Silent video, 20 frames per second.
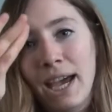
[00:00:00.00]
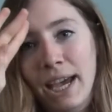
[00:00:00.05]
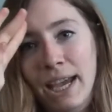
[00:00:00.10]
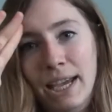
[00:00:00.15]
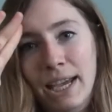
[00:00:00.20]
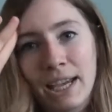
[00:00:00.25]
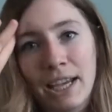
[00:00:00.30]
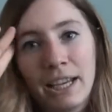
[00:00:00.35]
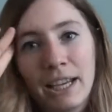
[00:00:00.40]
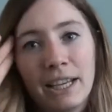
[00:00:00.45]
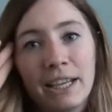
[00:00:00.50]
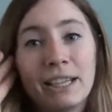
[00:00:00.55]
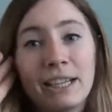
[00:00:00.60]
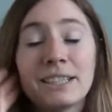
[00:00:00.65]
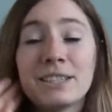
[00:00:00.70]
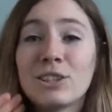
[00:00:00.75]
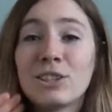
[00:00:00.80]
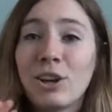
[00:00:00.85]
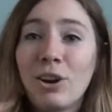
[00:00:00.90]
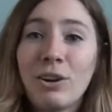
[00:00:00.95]

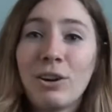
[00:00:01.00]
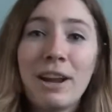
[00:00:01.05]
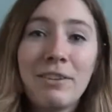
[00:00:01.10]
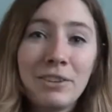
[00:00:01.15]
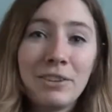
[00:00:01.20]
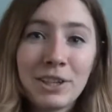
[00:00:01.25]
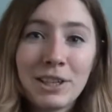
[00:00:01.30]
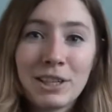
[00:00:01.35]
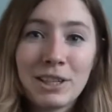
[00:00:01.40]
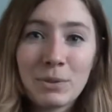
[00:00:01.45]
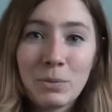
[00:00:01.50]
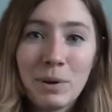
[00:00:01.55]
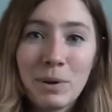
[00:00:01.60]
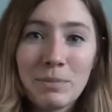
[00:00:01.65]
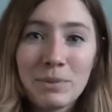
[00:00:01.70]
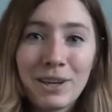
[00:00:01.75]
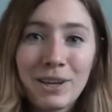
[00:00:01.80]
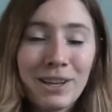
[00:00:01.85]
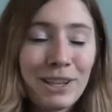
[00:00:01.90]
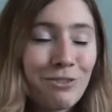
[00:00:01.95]
Go and have a look at this
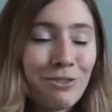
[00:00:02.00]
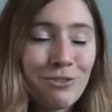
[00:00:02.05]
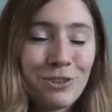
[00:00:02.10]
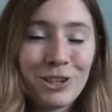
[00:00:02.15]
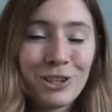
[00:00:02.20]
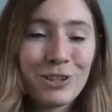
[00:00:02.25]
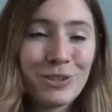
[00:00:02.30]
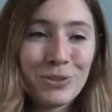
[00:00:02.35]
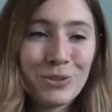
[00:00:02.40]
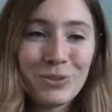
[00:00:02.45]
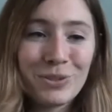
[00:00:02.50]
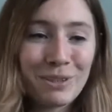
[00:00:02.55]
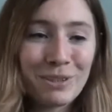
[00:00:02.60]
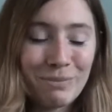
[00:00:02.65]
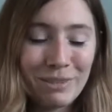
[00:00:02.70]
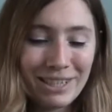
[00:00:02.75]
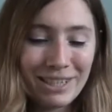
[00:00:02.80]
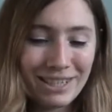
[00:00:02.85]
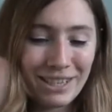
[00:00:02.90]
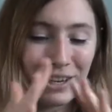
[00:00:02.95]
website. They're really cool.
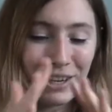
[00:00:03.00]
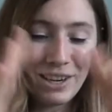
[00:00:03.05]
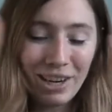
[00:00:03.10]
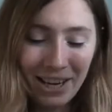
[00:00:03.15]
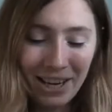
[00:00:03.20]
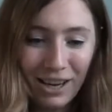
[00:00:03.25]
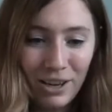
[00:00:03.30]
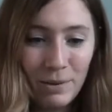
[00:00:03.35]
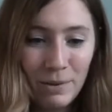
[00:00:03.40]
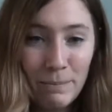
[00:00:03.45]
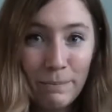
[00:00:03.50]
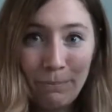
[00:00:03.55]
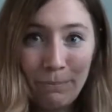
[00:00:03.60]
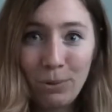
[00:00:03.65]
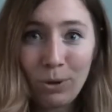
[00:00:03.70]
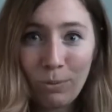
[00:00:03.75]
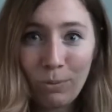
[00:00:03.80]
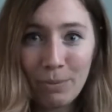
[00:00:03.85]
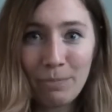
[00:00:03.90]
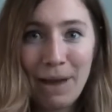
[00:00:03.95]
Somebody's done like a
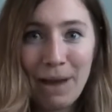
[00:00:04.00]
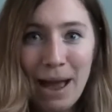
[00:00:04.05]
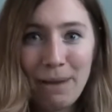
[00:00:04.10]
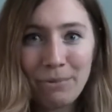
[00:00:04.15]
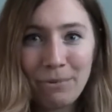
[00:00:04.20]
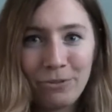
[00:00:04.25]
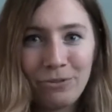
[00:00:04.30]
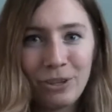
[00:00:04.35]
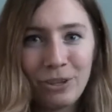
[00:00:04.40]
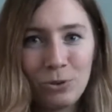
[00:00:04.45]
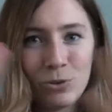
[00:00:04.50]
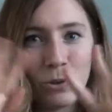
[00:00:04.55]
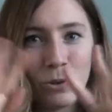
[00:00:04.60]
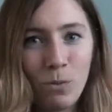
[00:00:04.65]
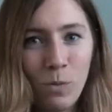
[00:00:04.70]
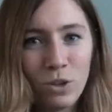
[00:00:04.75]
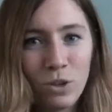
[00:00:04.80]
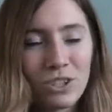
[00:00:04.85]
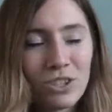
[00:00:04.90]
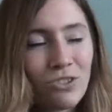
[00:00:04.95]
proper map of it all
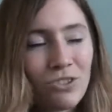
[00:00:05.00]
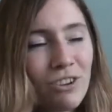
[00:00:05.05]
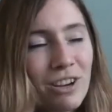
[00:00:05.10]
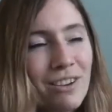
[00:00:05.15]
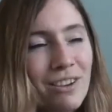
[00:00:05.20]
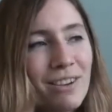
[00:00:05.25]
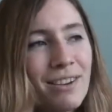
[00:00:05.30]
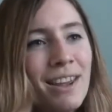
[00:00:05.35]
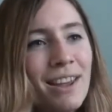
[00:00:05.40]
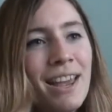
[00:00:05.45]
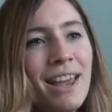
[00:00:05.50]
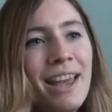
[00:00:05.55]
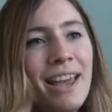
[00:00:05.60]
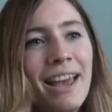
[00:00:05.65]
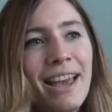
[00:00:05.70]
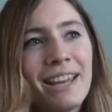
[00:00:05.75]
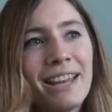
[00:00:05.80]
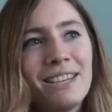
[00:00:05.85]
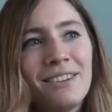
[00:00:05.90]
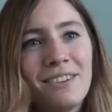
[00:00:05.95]
on one screen,
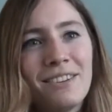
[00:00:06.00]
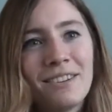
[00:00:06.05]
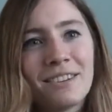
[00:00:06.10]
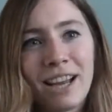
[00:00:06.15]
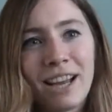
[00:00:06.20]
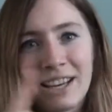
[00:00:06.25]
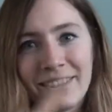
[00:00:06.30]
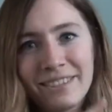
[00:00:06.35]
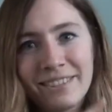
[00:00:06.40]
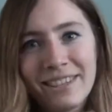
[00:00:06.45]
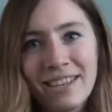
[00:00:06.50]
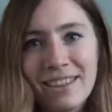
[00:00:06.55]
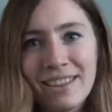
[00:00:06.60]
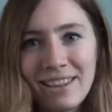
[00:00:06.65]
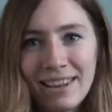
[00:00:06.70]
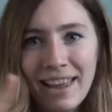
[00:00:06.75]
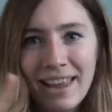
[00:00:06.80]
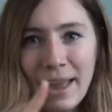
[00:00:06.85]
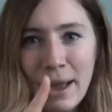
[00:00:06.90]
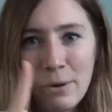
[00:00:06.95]
and you can kind of see
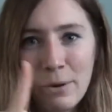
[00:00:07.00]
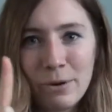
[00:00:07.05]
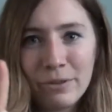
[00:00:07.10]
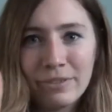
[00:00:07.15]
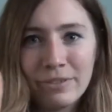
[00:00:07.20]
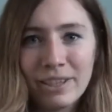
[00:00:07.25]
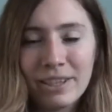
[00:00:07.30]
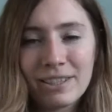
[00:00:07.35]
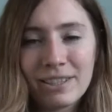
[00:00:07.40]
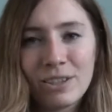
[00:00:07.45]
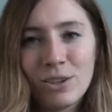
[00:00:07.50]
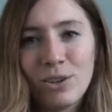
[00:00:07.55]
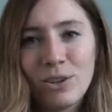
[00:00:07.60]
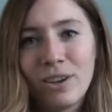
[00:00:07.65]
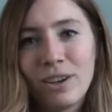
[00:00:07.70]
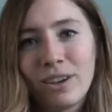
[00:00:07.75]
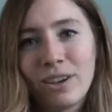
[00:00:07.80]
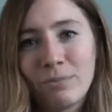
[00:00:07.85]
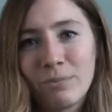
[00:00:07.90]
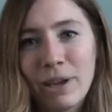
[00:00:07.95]
the layout of it, so you
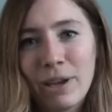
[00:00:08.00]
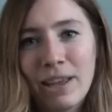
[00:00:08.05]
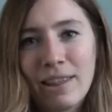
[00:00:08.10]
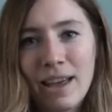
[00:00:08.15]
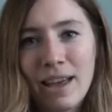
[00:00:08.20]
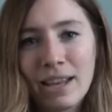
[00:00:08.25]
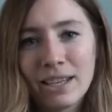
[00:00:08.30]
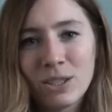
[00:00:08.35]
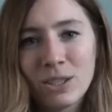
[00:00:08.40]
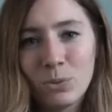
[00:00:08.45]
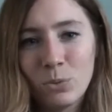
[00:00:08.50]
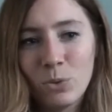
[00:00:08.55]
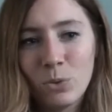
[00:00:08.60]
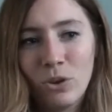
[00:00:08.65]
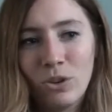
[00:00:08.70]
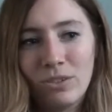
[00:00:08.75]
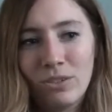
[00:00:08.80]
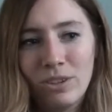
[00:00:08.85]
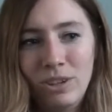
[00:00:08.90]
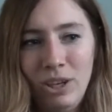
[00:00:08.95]
can compare that to
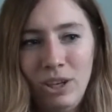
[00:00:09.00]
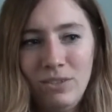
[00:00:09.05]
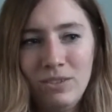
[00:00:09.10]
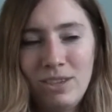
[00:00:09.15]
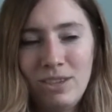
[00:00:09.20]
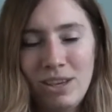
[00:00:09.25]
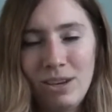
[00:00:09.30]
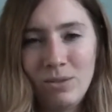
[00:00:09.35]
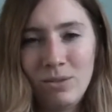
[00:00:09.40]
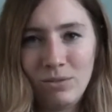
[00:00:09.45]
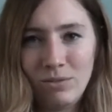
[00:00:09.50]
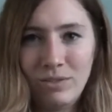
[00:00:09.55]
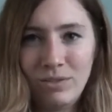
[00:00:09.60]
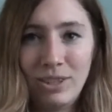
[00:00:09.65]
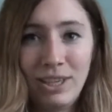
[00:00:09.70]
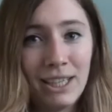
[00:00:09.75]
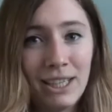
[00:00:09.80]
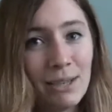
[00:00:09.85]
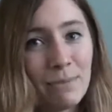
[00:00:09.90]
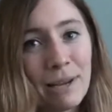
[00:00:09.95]
what you've seen
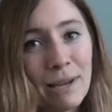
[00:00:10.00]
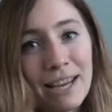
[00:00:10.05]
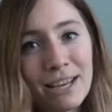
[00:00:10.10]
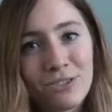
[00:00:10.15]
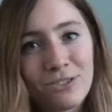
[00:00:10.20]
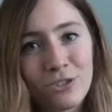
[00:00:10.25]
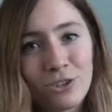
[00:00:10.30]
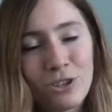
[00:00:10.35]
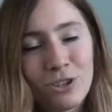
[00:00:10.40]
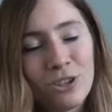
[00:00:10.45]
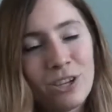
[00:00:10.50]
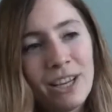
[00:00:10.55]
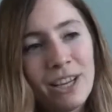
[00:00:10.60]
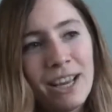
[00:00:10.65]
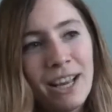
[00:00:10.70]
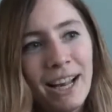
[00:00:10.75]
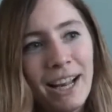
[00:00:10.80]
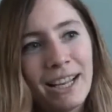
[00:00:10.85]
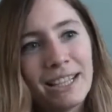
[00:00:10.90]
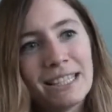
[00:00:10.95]
in the playthrough
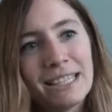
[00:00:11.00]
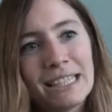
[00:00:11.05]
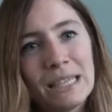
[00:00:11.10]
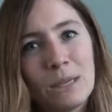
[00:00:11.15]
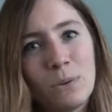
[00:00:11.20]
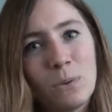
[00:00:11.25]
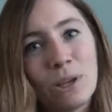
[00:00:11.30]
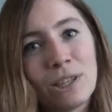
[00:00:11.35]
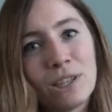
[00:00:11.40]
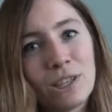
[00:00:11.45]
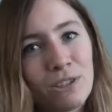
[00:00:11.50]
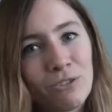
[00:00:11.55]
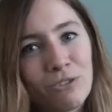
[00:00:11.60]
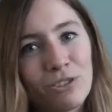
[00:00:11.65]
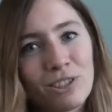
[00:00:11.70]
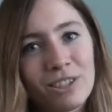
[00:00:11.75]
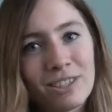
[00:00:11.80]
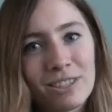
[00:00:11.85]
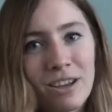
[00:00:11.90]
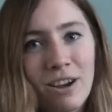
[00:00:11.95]
and see where the
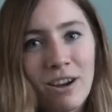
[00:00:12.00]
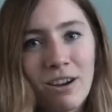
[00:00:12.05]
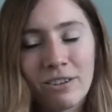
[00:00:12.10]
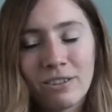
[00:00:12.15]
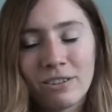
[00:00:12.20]
differences are.